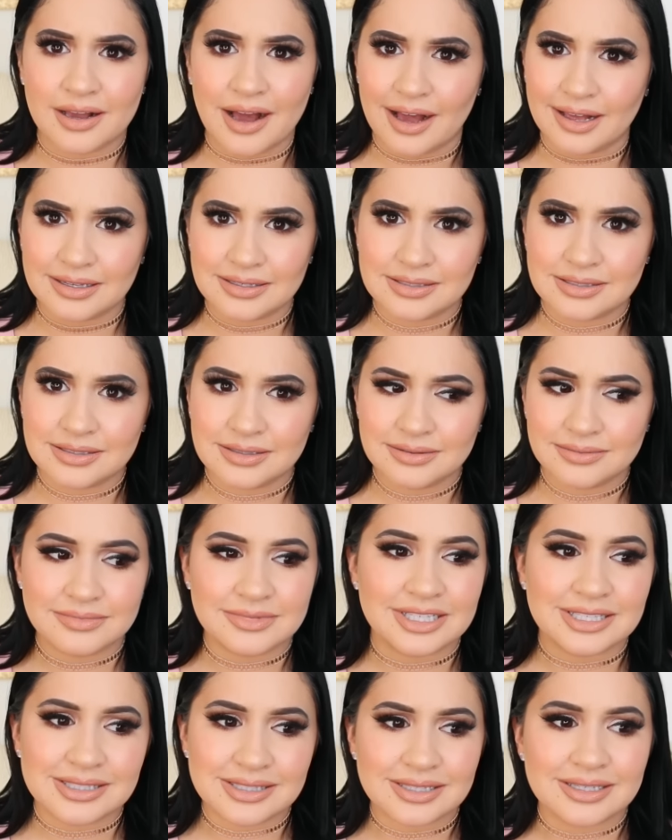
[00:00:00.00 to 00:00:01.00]
Guys,
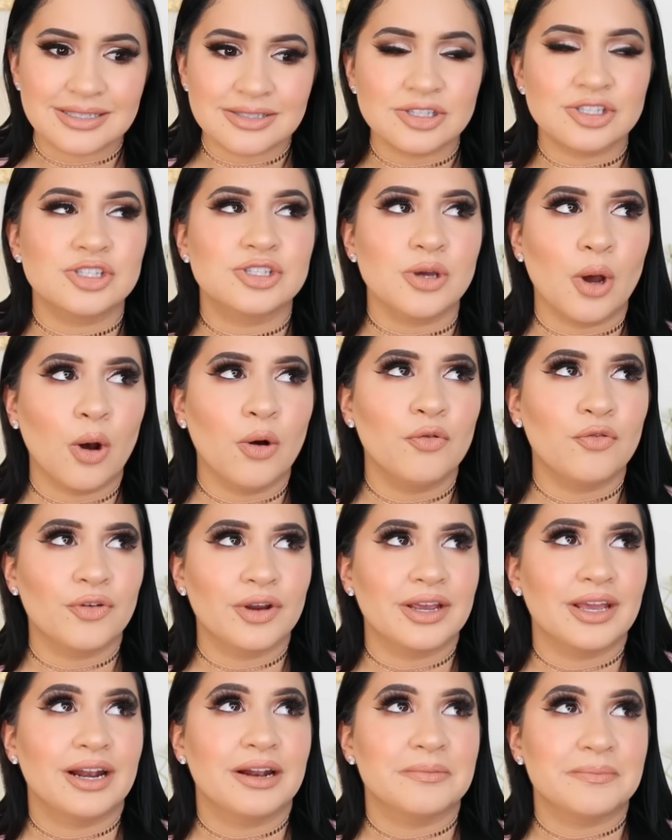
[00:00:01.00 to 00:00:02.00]
this is so
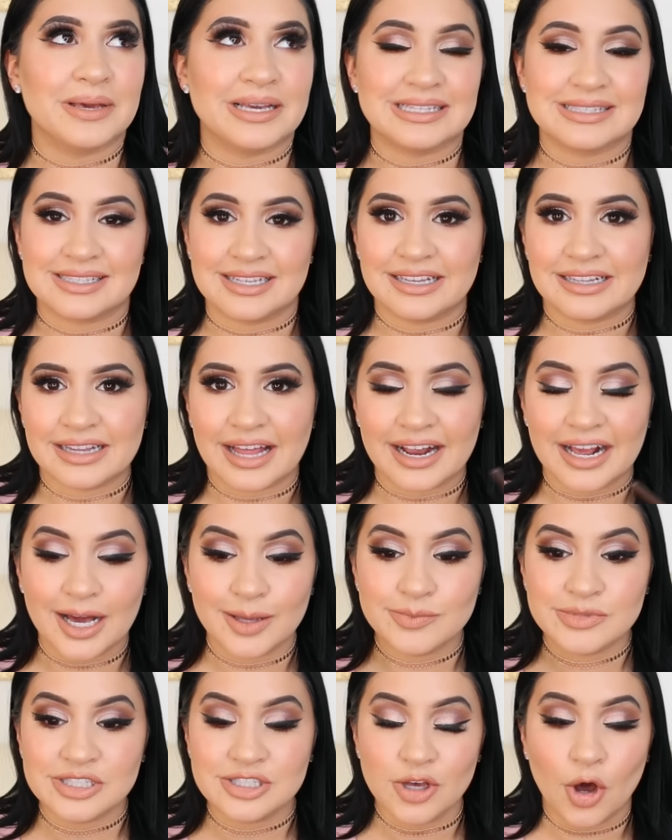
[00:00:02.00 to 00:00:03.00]
freaking amazing. Like,
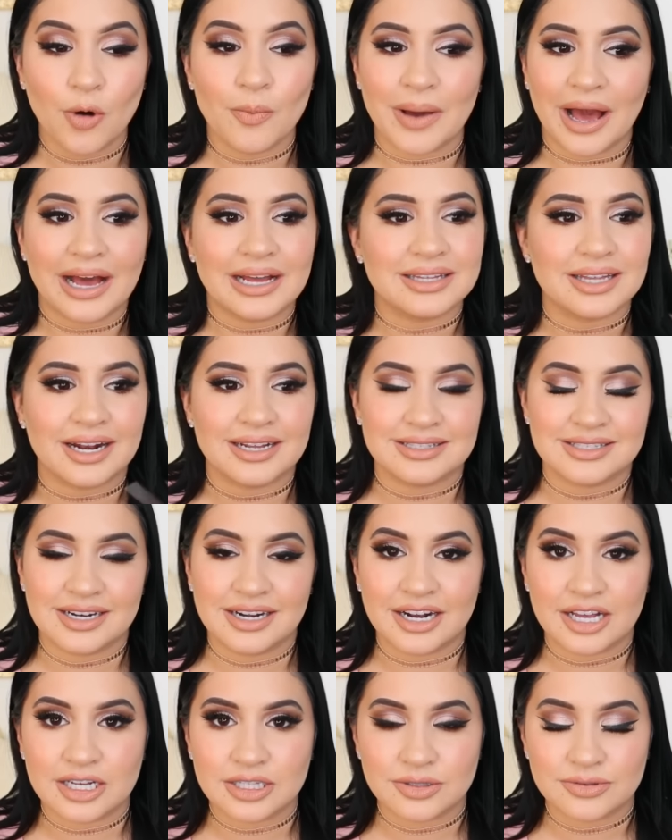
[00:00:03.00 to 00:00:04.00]
I'm so mad that I
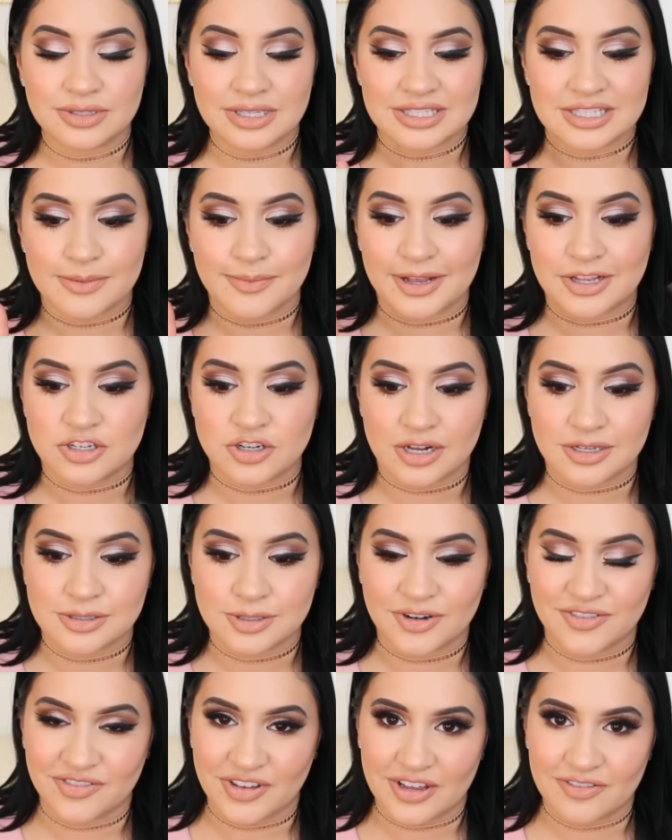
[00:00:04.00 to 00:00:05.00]
didn't include this in my
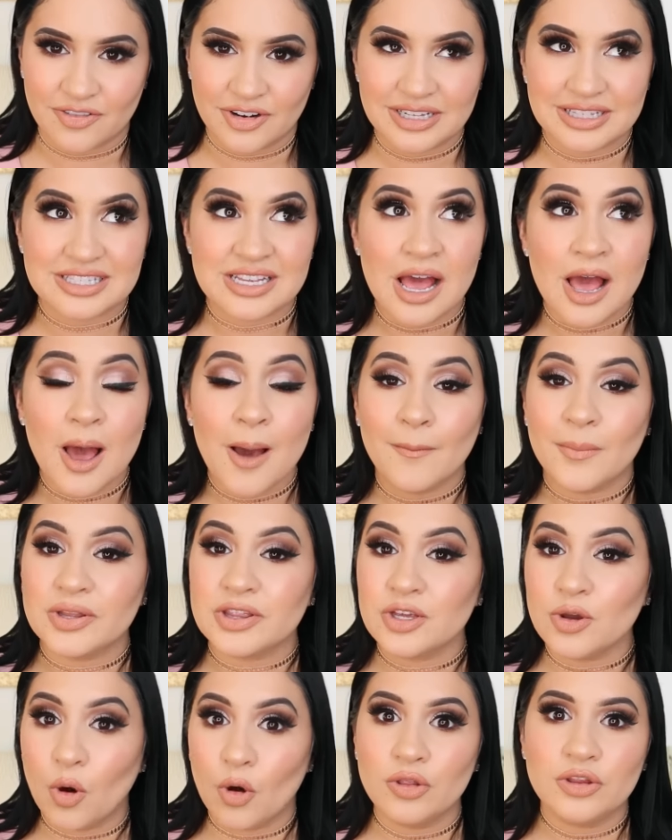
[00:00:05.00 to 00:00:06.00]
drugstore favorites, but
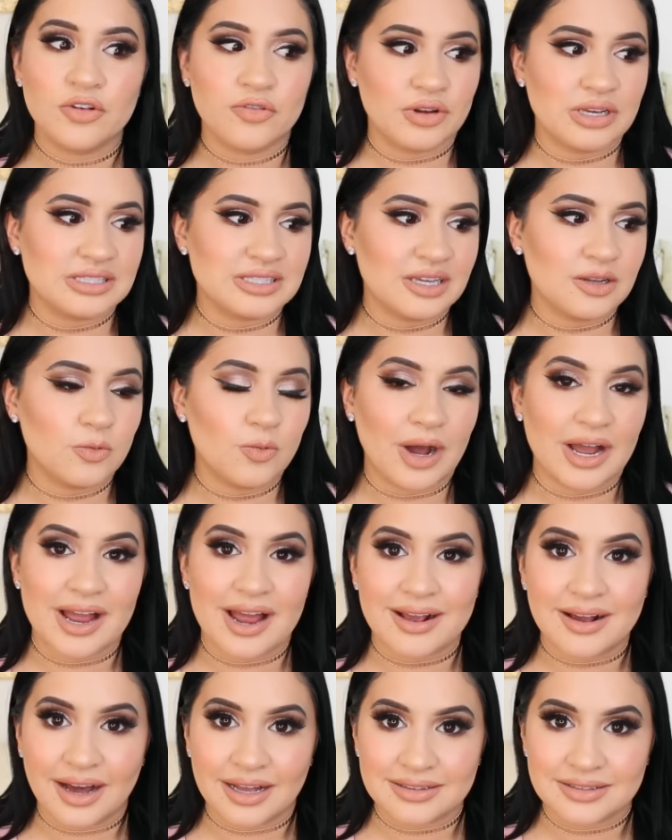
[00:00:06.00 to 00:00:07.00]
the only reason
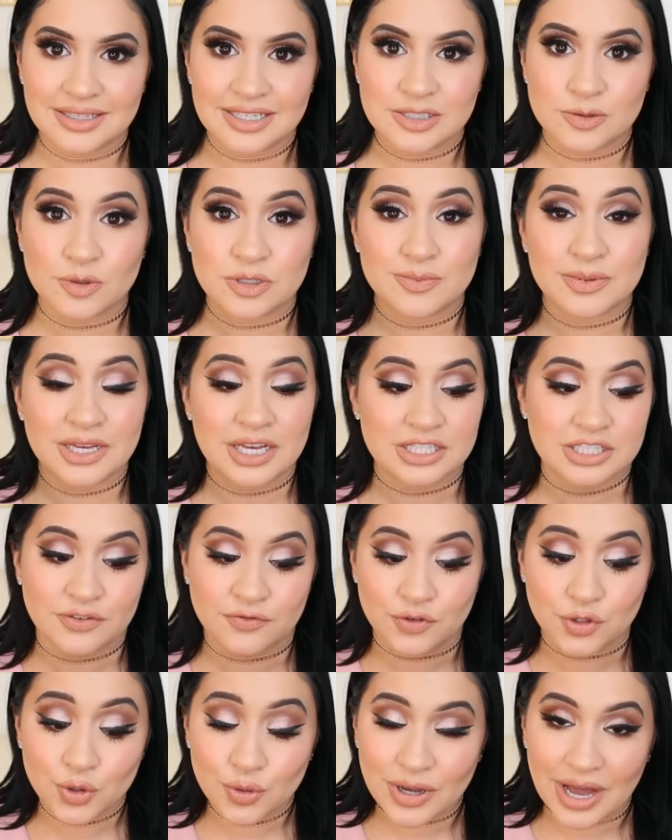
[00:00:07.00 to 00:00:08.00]
why I got this was because
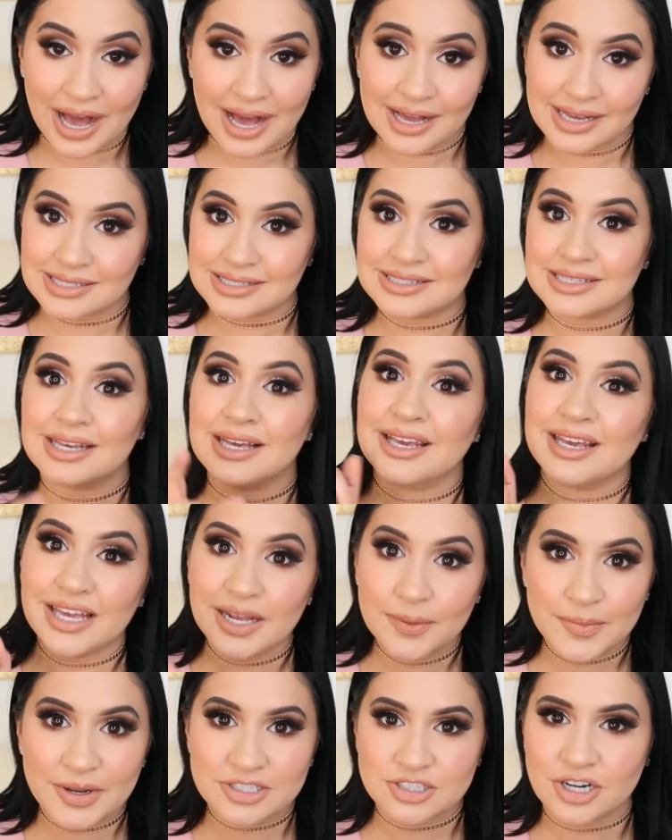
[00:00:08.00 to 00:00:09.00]
of you guys
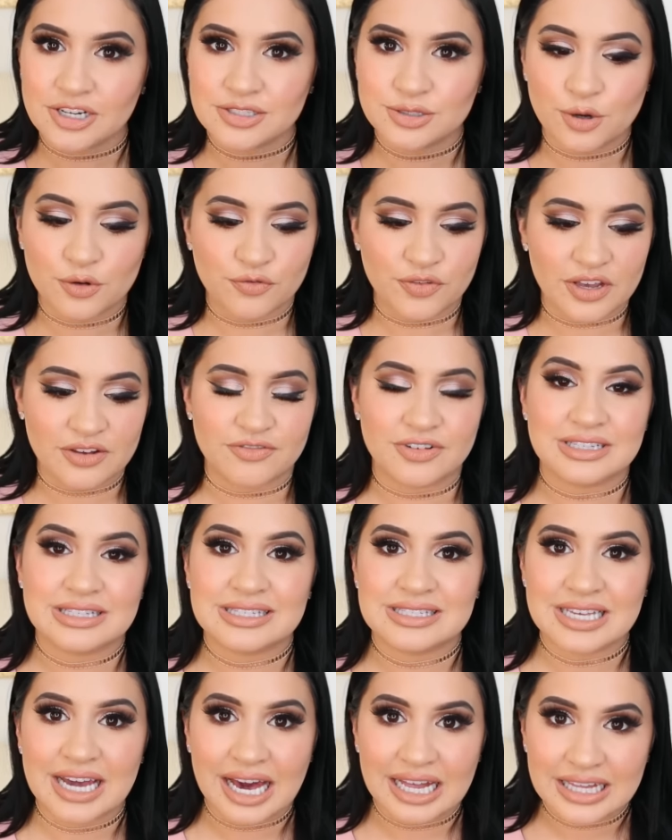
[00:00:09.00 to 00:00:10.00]
in my drugstore favorites
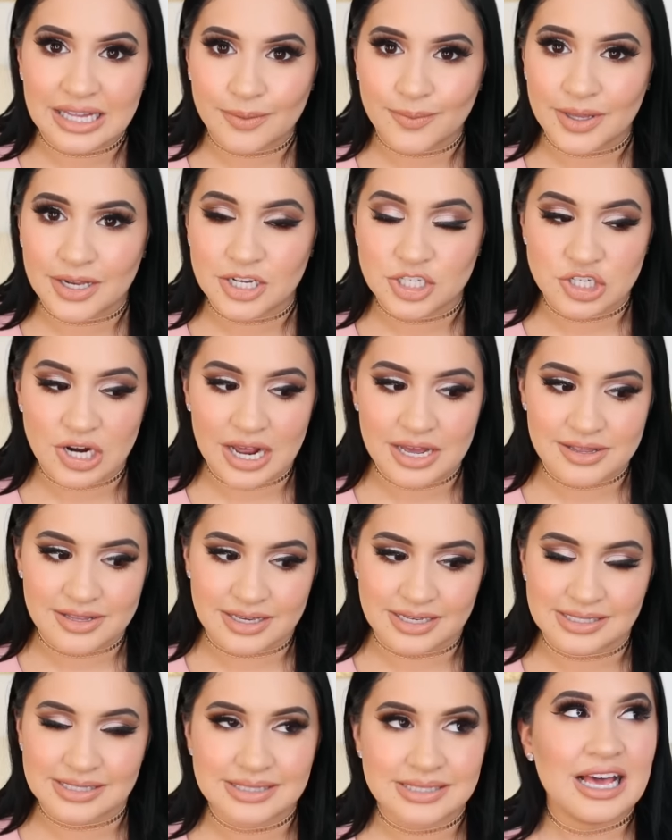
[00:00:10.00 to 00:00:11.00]
telling me to try
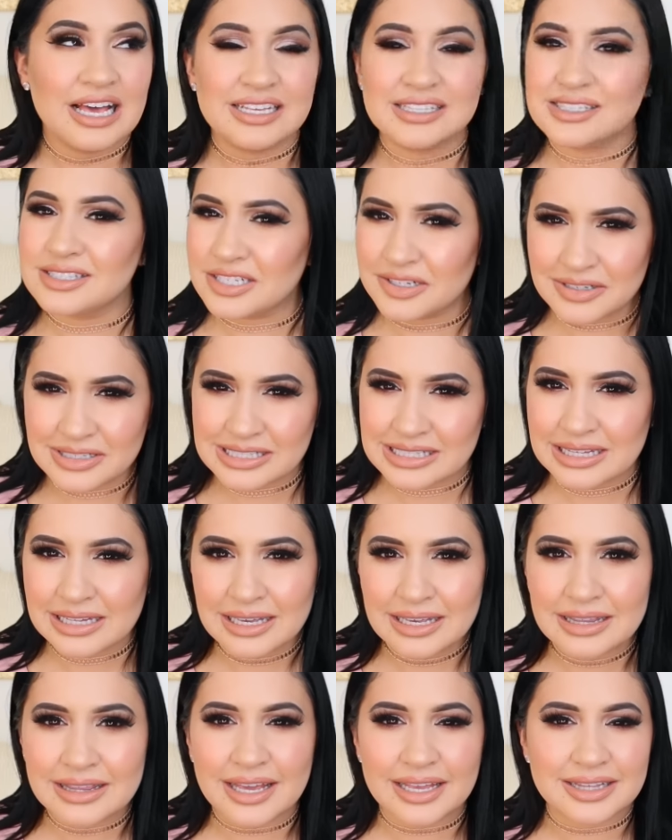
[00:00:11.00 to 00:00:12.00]
this. Seriously,
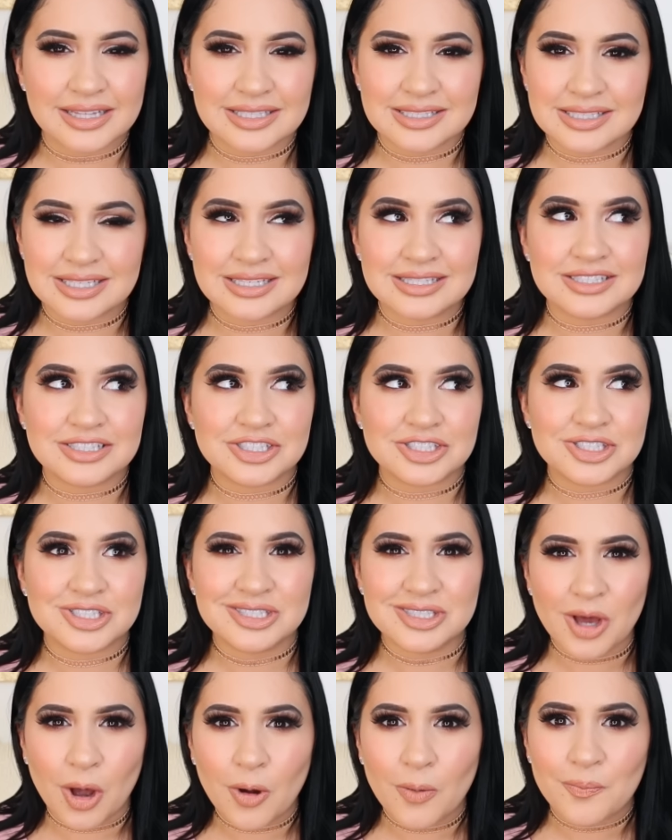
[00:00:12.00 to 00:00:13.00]
like, this is
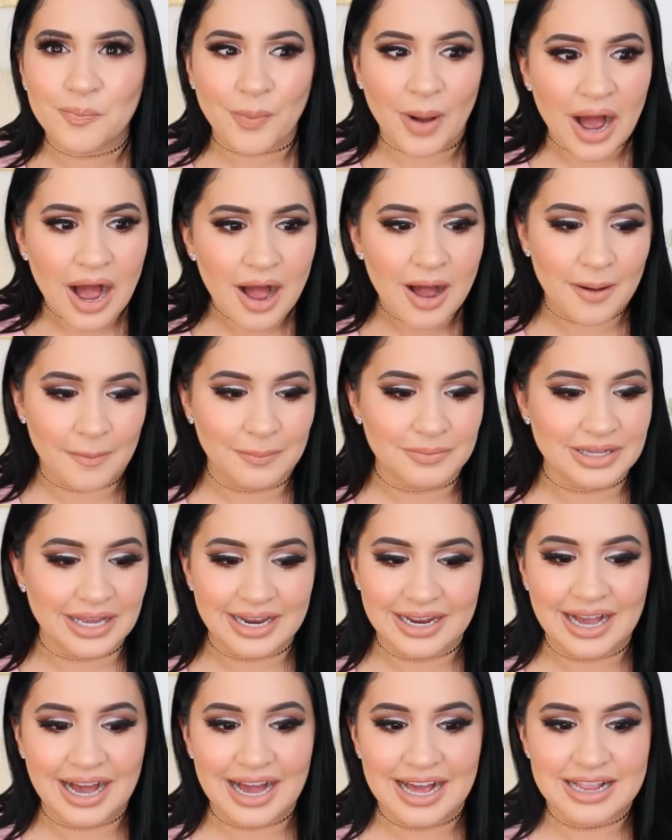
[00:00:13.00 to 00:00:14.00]
so bomb.
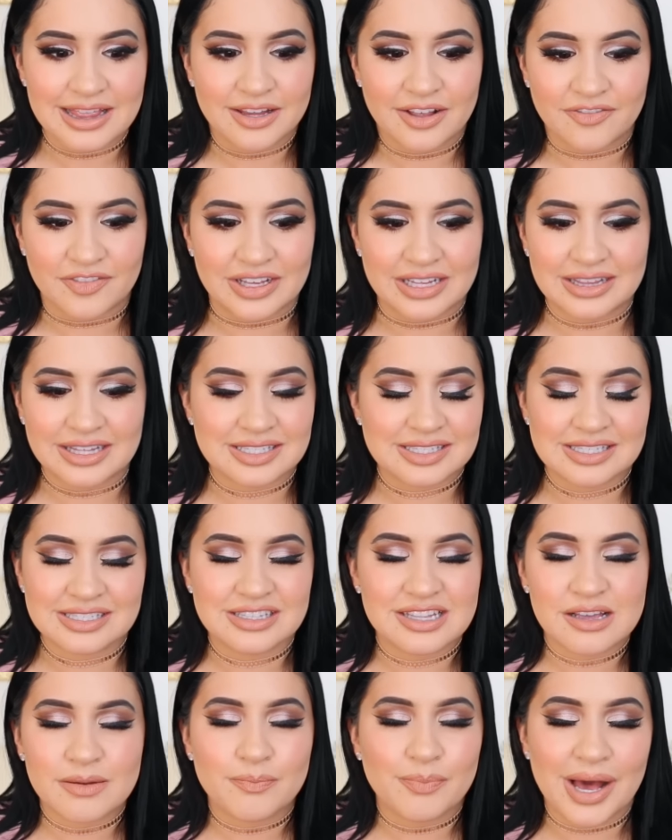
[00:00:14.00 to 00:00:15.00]
Like, I love it. This is
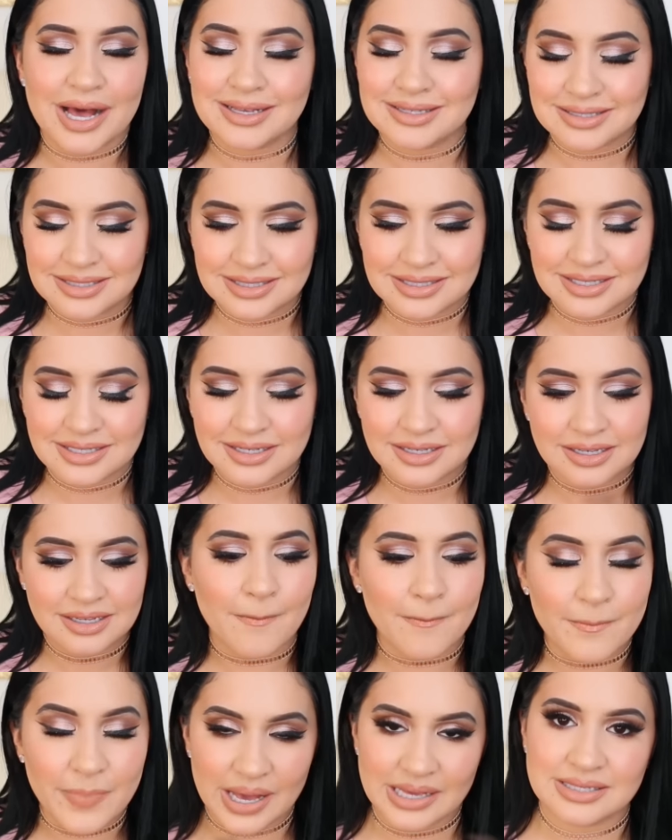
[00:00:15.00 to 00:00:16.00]
the best
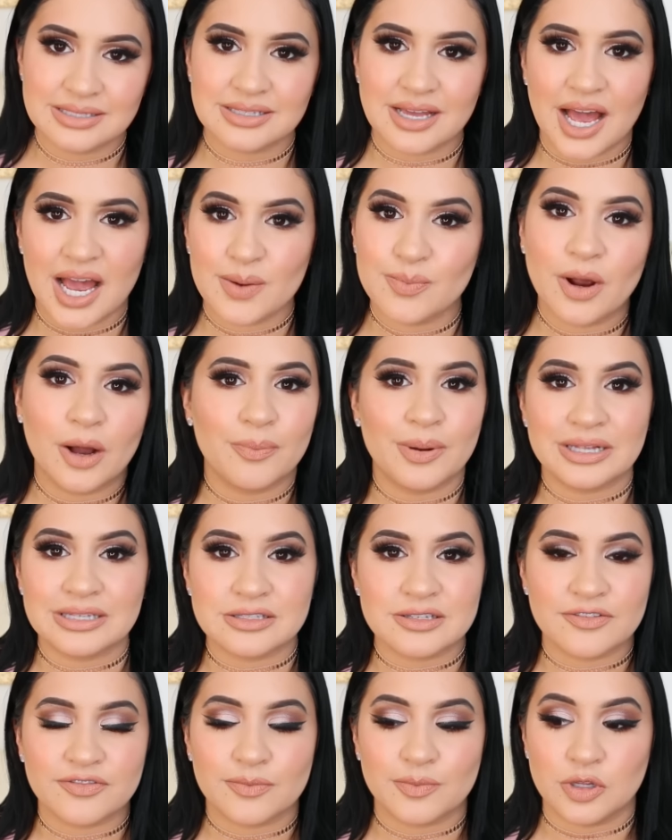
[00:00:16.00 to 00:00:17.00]
best eyebrow
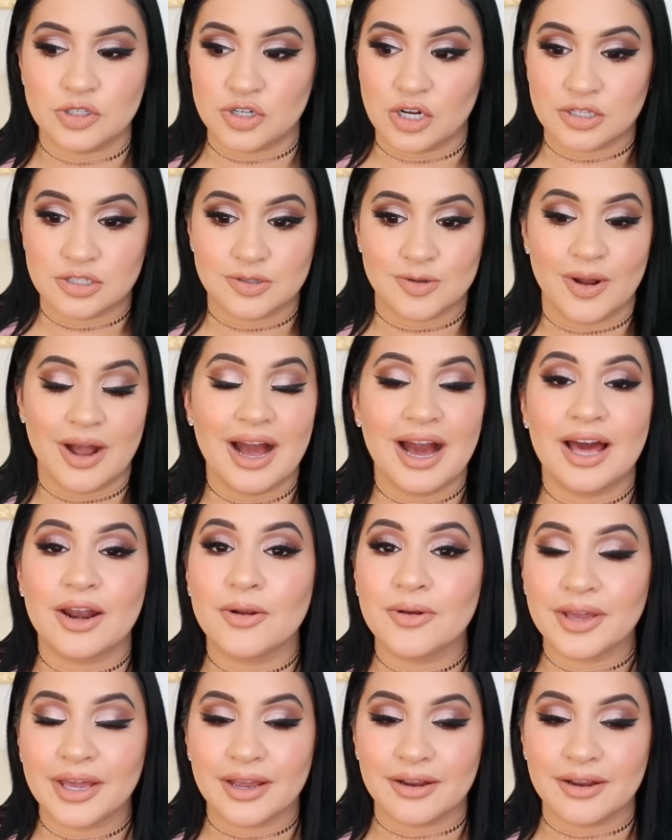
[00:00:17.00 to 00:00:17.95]
pencil from the drugstore. I don't